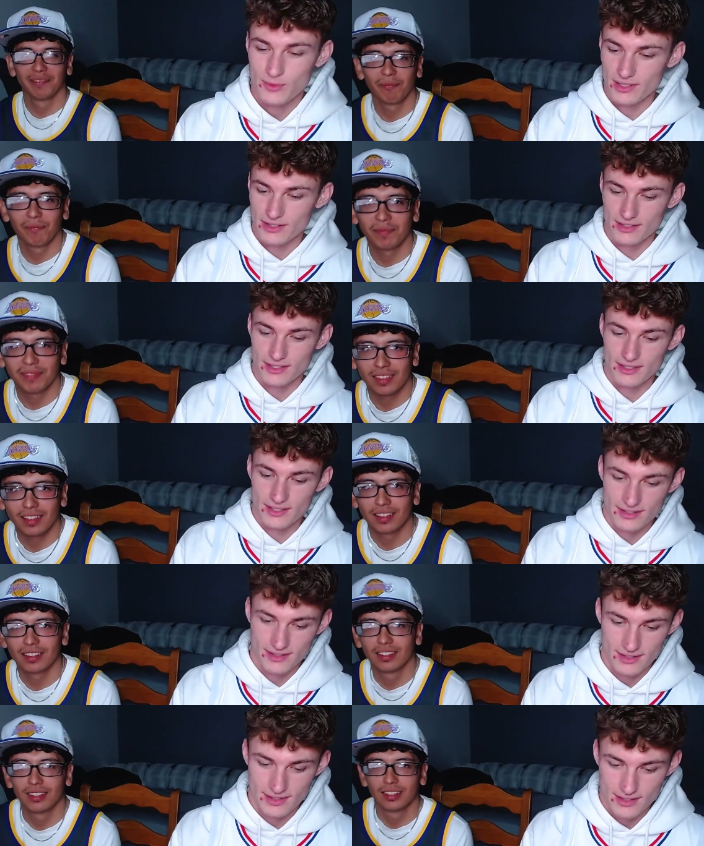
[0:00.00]
Speaker 1: are
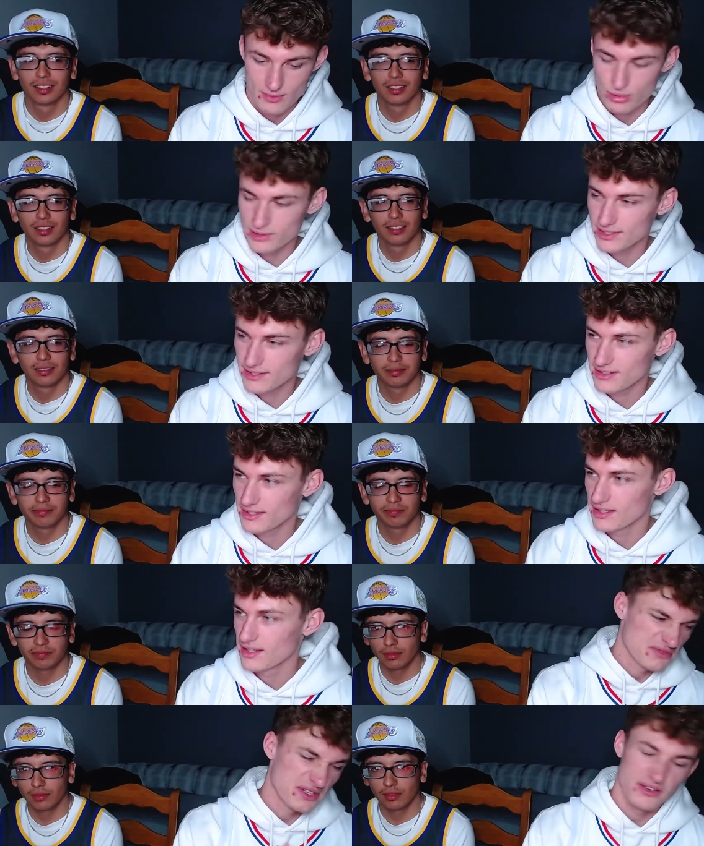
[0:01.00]
predicting,
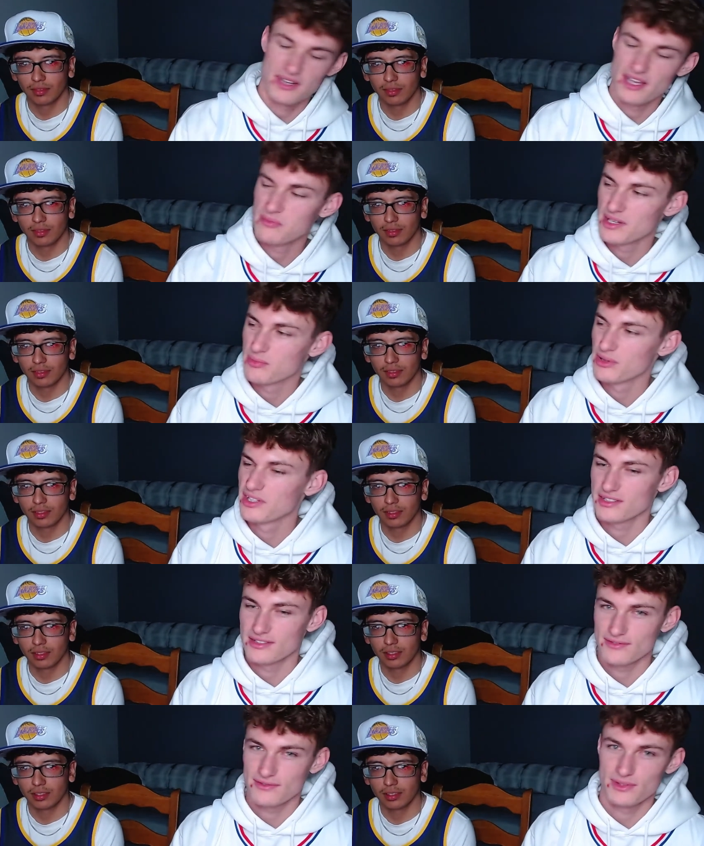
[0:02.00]
you know, NBA
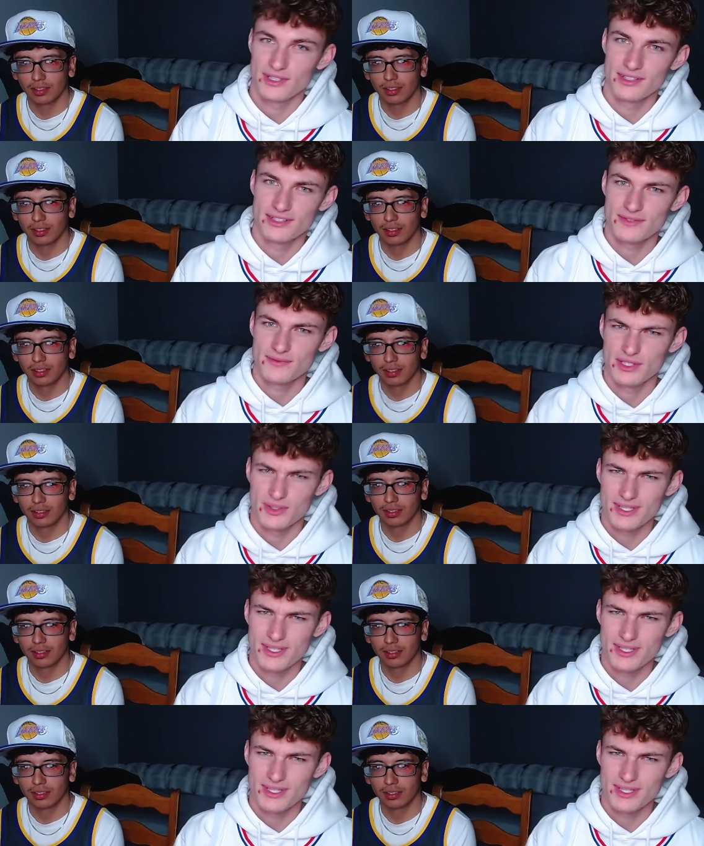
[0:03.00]
predictions for this video. We